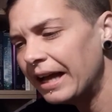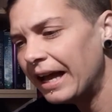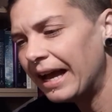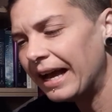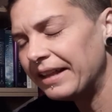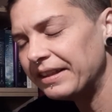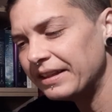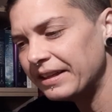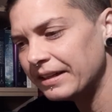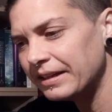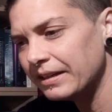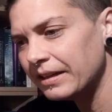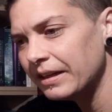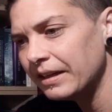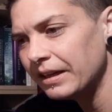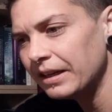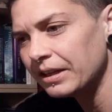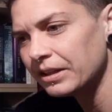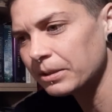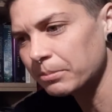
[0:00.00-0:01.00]
And then
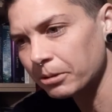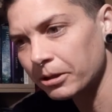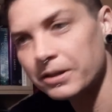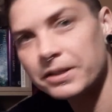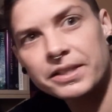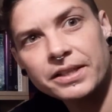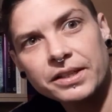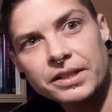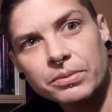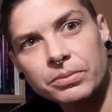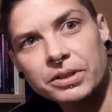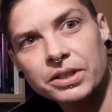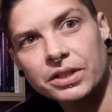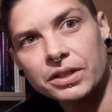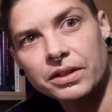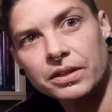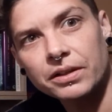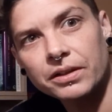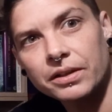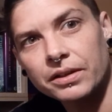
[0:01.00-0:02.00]
the process which
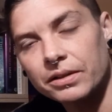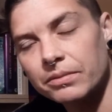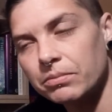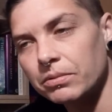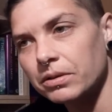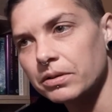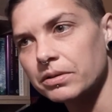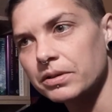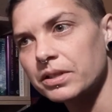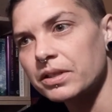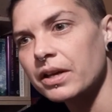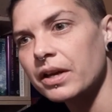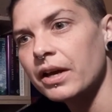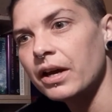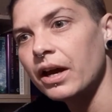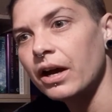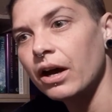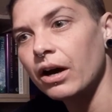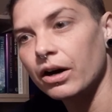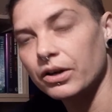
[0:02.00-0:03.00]
occurred was
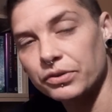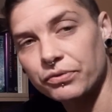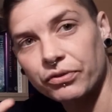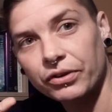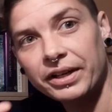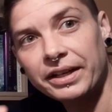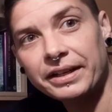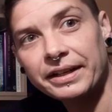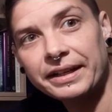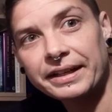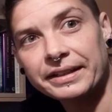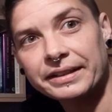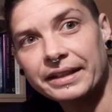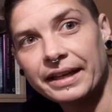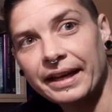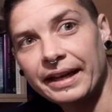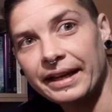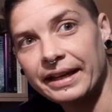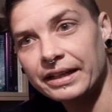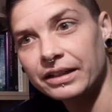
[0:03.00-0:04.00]
I was freaking out in the
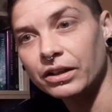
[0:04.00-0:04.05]
head.